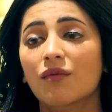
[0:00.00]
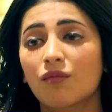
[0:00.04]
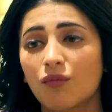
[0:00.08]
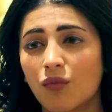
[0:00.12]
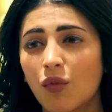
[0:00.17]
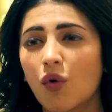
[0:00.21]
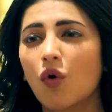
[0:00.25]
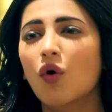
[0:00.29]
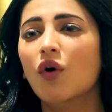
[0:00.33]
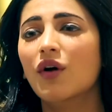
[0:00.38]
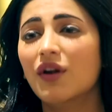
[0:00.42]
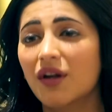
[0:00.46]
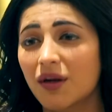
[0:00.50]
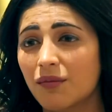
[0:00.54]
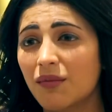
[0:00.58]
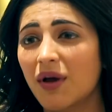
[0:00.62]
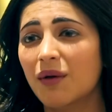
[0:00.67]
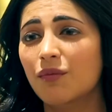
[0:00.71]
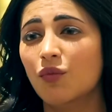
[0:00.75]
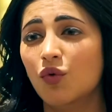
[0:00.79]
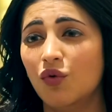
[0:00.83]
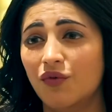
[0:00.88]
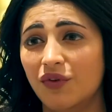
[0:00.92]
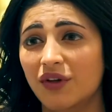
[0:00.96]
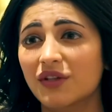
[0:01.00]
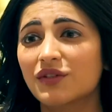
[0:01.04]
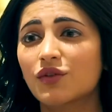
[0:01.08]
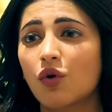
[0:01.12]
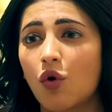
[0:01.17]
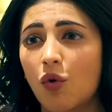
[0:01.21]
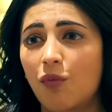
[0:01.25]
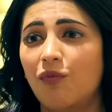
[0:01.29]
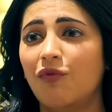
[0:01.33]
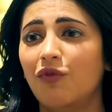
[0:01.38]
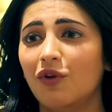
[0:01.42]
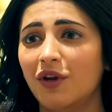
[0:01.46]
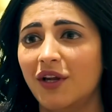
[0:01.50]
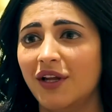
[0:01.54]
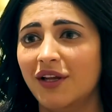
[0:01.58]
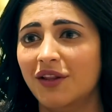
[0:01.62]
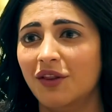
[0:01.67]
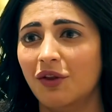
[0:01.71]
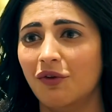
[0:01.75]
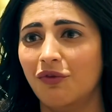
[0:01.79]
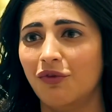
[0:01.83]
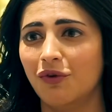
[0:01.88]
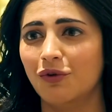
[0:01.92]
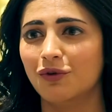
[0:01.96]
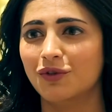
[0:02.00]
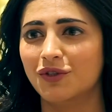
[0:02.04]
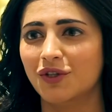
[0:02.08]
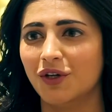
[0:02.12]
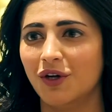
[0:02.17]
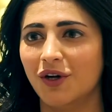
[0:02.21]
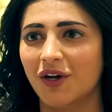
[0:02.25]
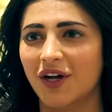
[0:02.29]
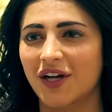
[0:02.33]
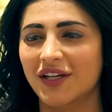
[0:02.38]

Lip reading: more in my movies hopefully in the future,